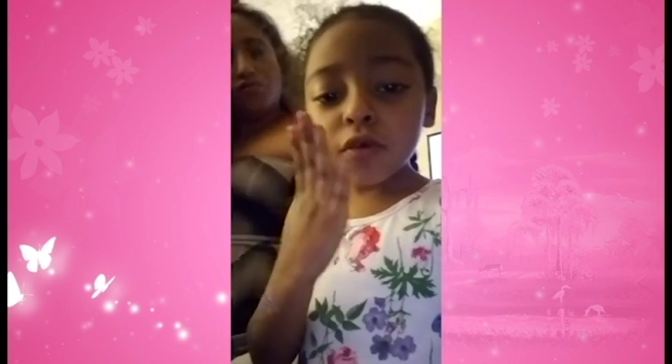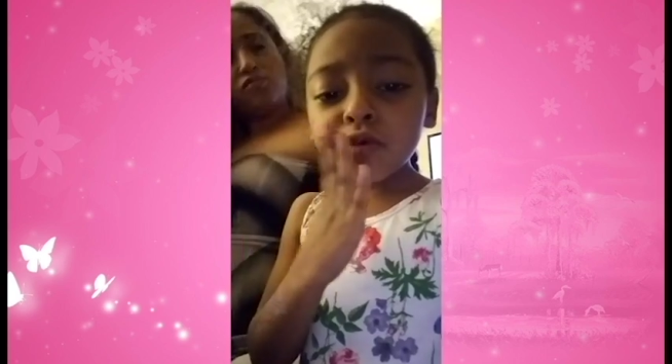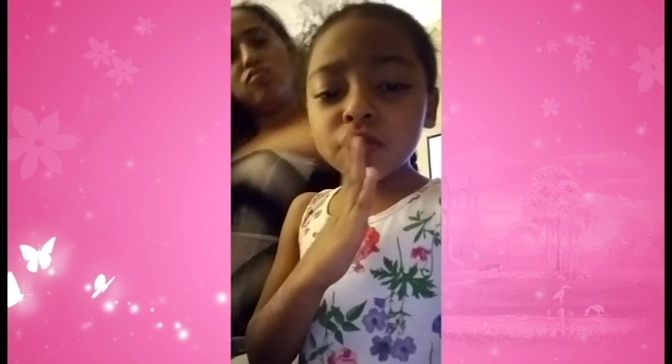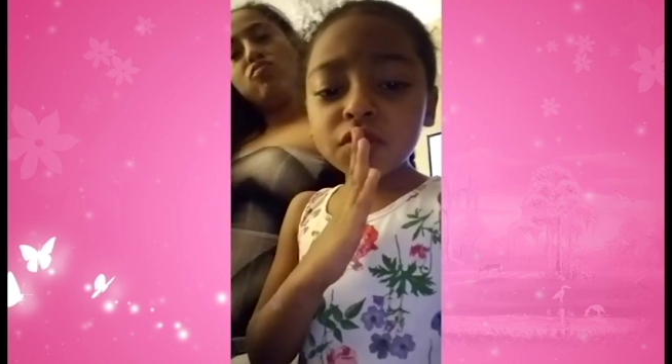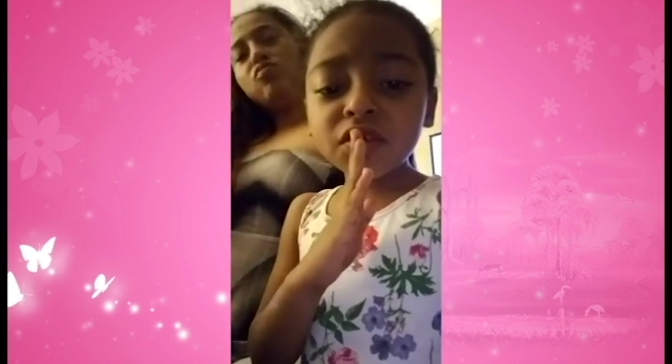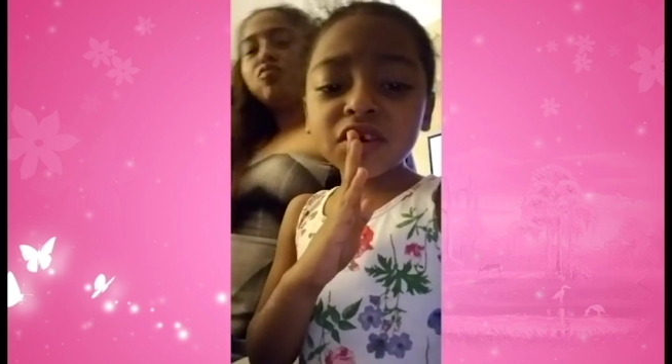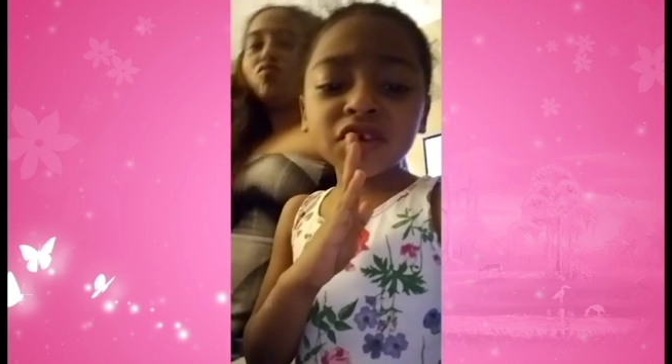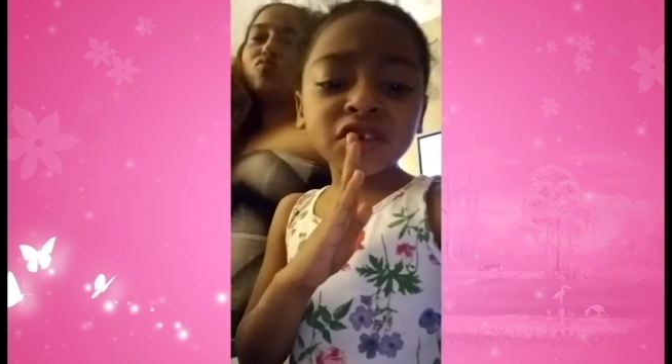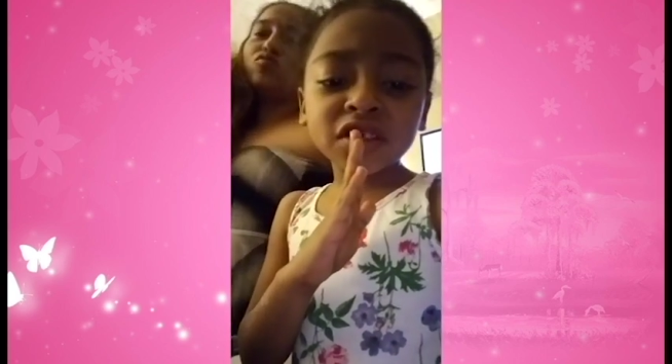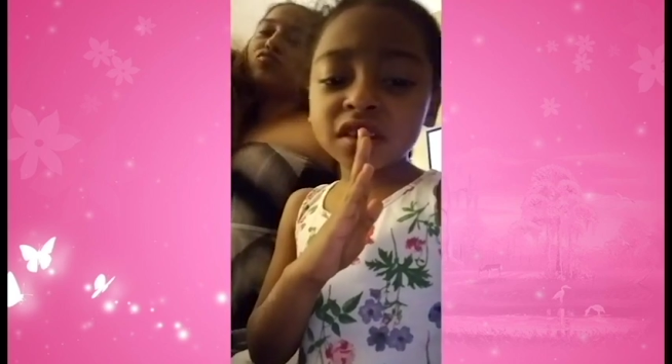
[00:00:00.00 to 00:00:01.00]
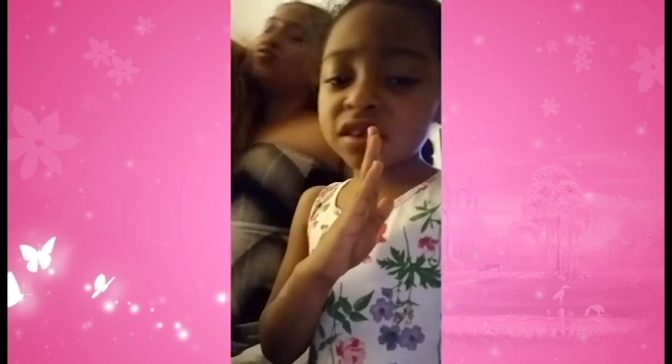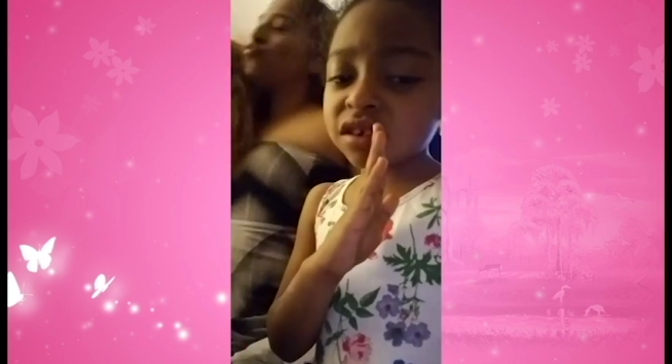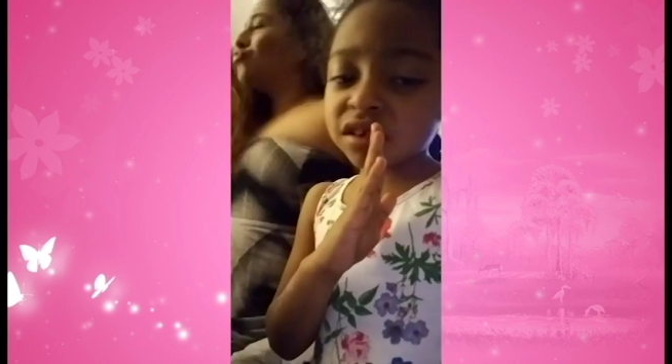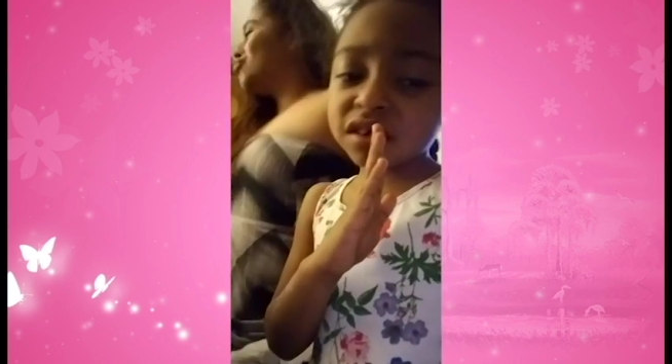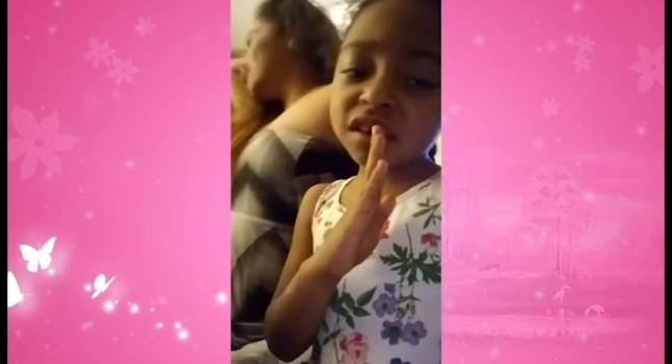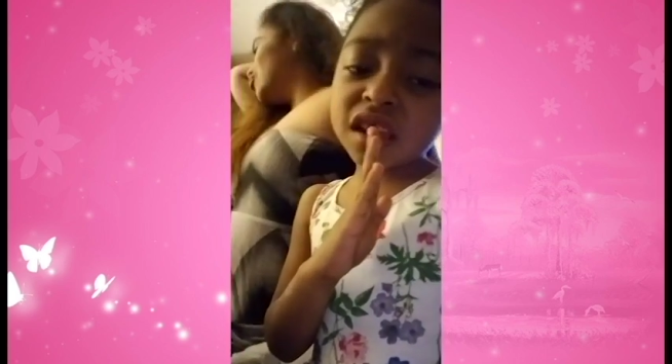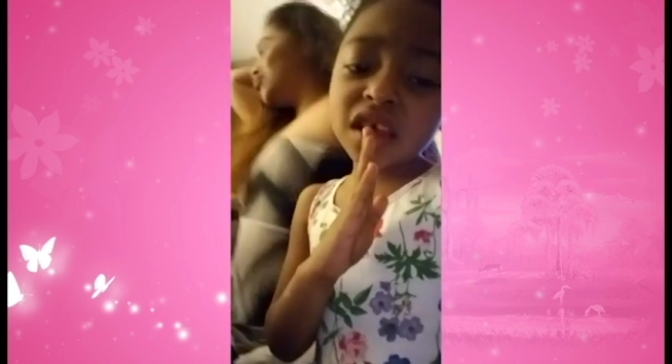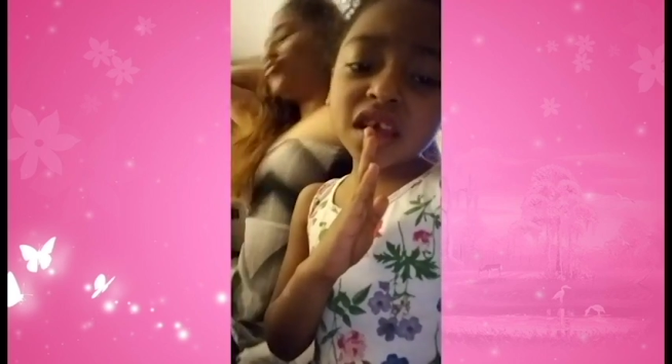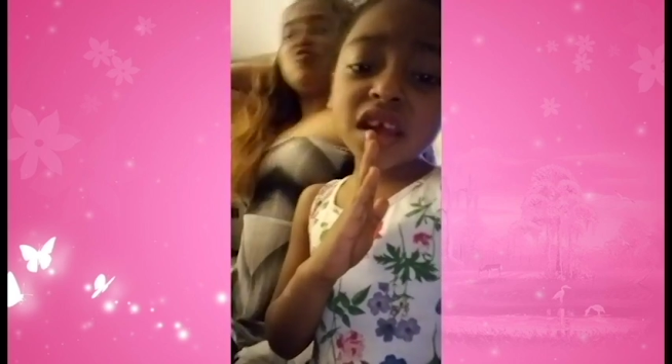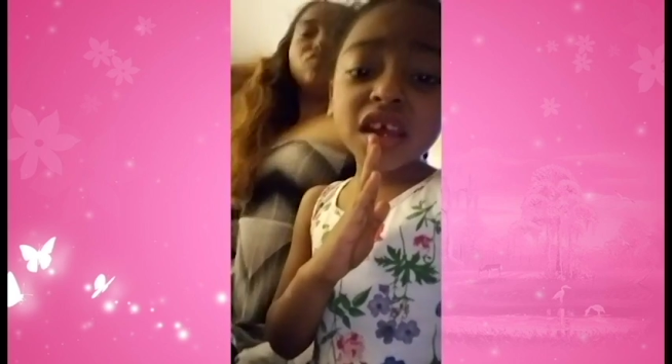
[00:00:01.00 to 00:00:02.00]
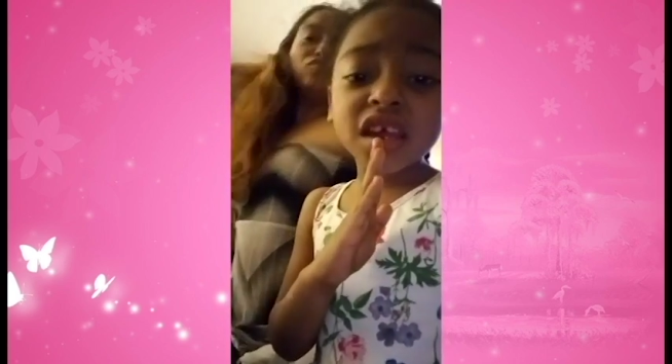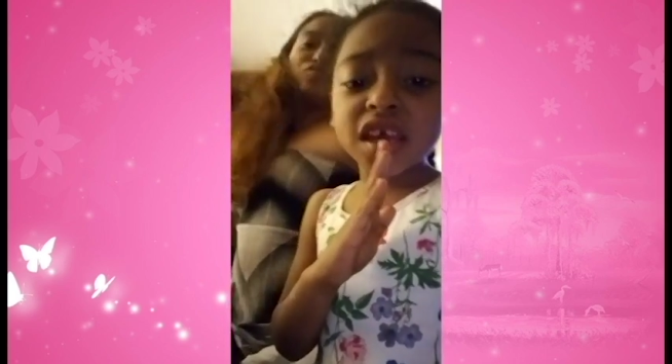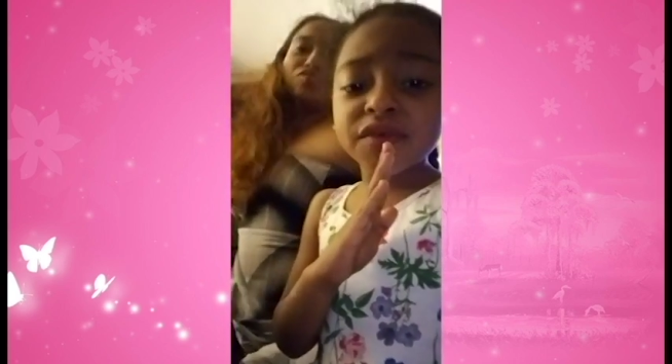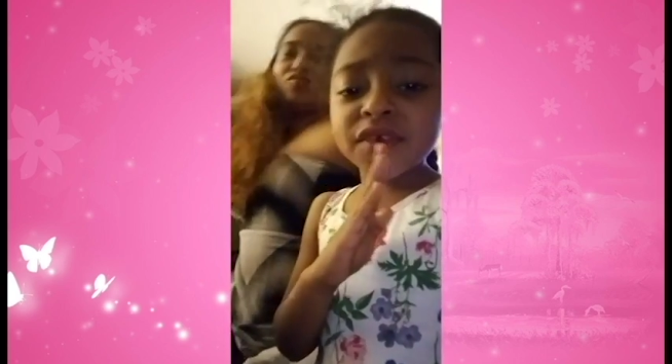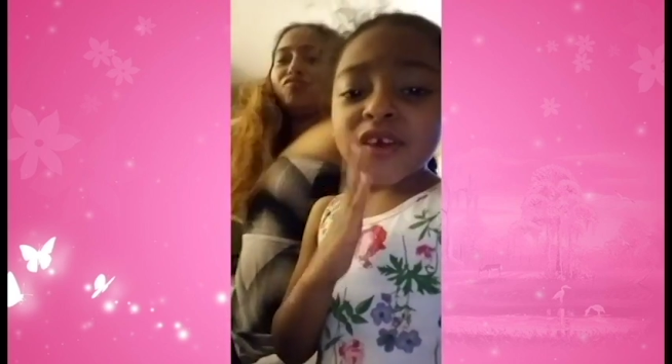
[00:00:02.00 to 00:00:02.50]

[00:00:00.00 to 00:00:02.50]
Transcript: Ooh, it's the same.